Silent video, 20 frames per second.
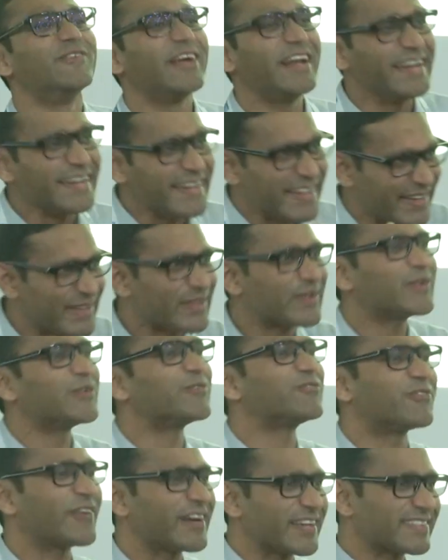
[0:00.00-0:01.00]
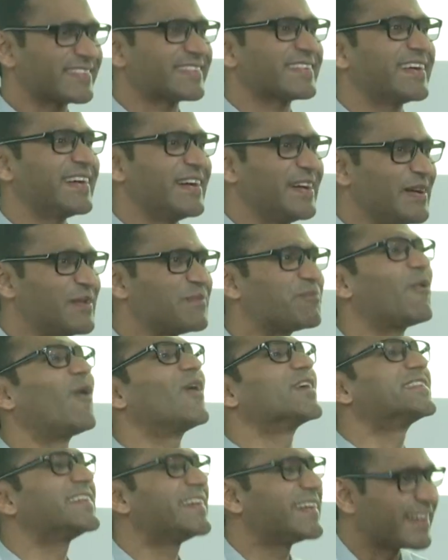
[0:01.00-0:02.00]
will need to first
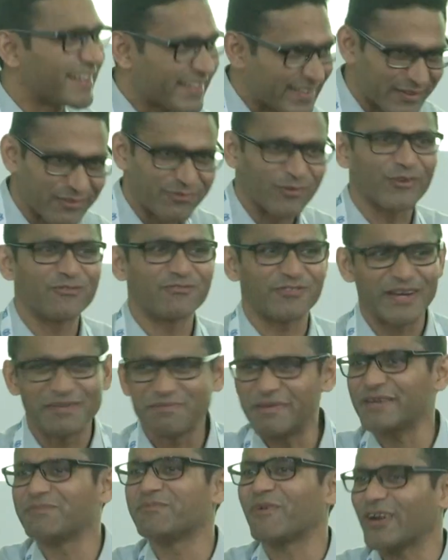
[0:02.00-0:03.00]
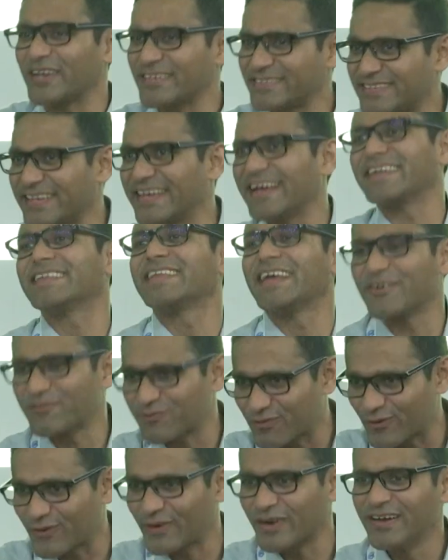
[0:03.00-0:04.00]
posit a fulfillment policy, and
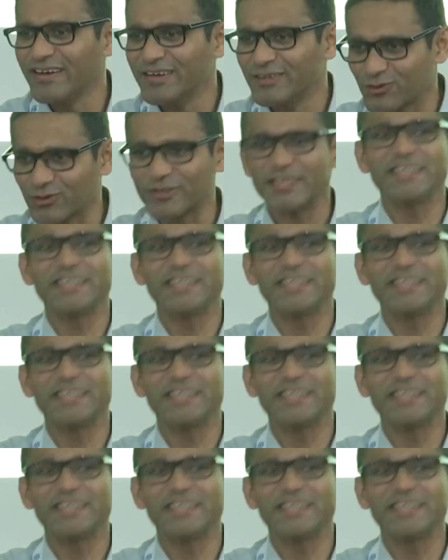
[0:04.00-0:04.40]
therefore, so